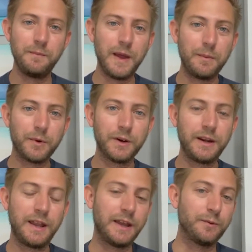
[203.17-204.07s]

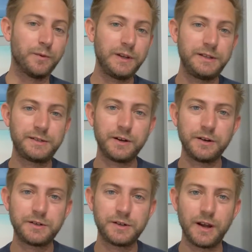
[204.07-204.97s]
memory and
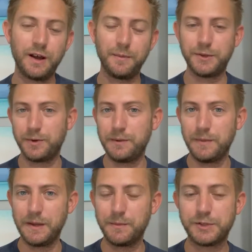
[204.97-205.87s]
research between
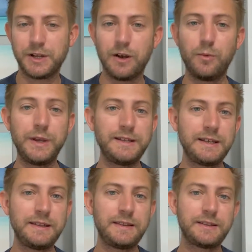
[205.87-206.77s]
me and Michelle. We
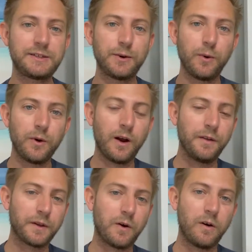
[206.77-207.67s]
did this tour
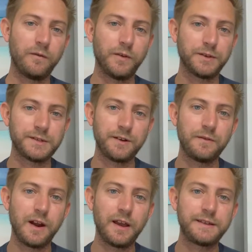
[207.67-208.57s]
on the Carnival
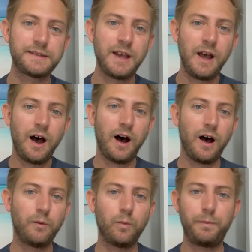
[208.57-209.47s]
Sunrise.
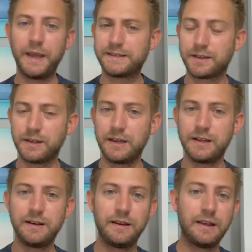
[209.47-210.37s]
Basically,
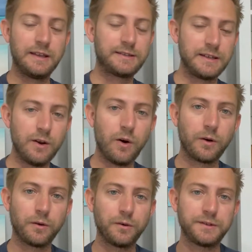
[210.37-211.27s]
its
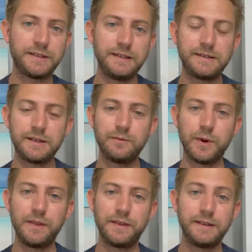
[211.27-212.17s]
inaugural season
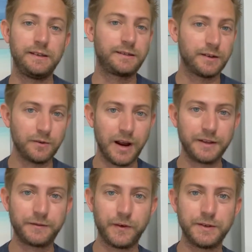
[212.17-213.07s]
when the
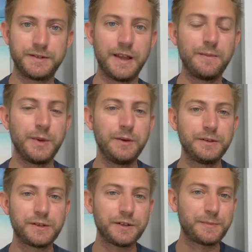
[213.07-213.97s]
Sunrise first
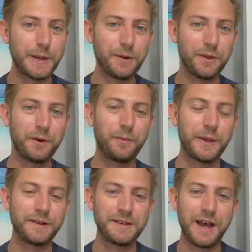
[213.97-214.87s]
debuted, so it's been a little
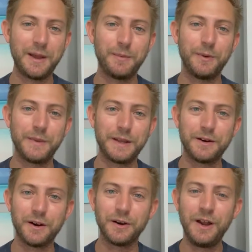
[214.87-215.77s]
bit of time, but me and
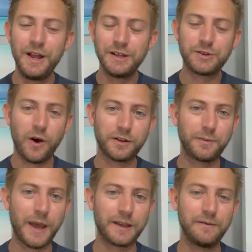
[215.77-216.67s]
her talked
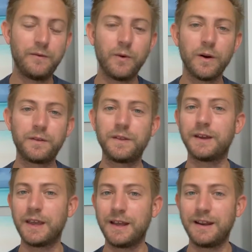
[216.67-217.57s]
back and forth
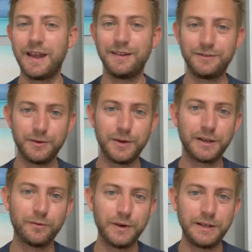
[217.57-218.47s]
again, and
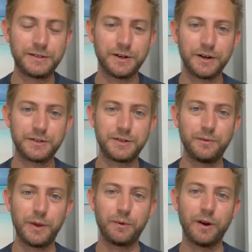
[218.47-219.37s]
doing research
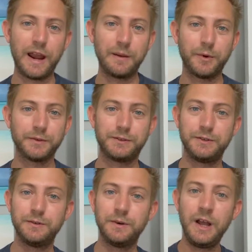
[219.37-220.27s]
we were able
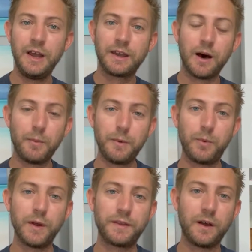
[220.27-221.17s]
to come up
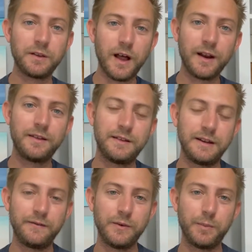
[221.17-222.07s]
with a lot of the
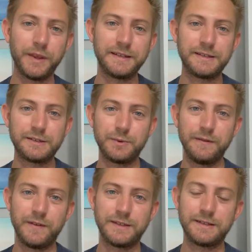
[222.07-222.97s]
different places we
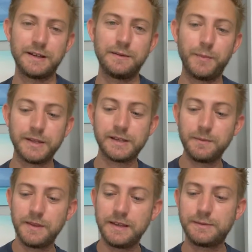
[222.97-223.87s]
visited. But
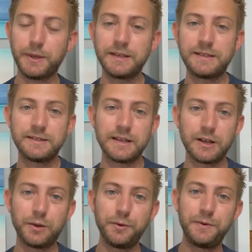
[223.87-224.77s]
some of these places
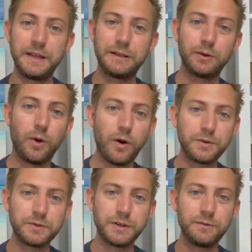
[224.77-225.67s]
include the
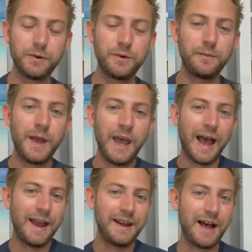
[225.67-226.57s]
laundry room,
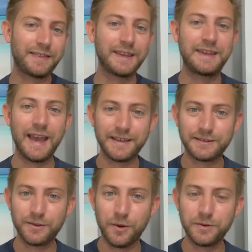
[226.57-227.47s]
and not the
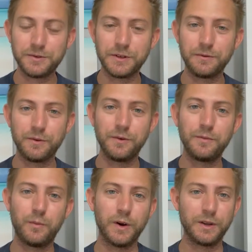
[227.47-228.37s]
guest laundry
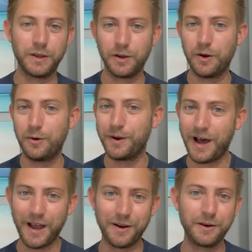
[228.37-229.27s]
room where you can go and
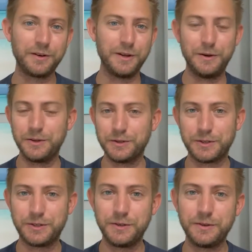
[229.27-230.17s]
iron your
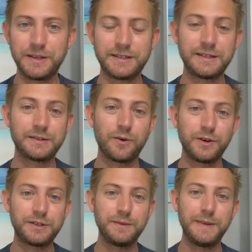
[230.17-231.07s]
suit. This is
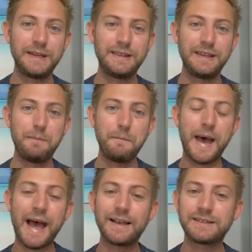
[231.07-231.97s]
going to be the
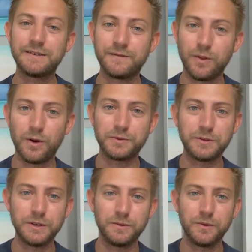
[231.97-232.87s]
massive
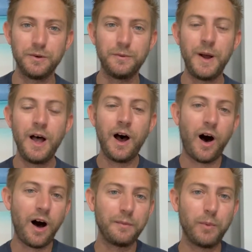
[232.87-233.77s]
laundry room
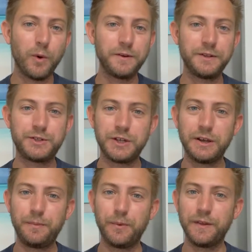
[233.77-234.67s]
on board the
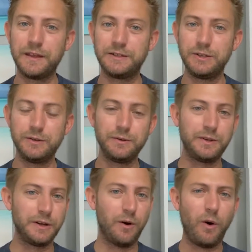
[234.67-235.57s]
ship where they do
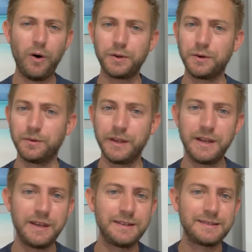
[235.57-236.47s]
all your
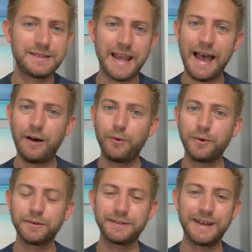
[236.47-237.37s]
linens,
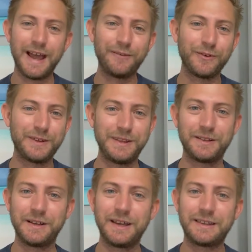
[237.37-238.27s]
towels, and everything
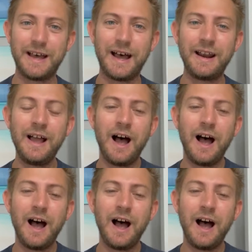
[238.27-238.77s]
like that.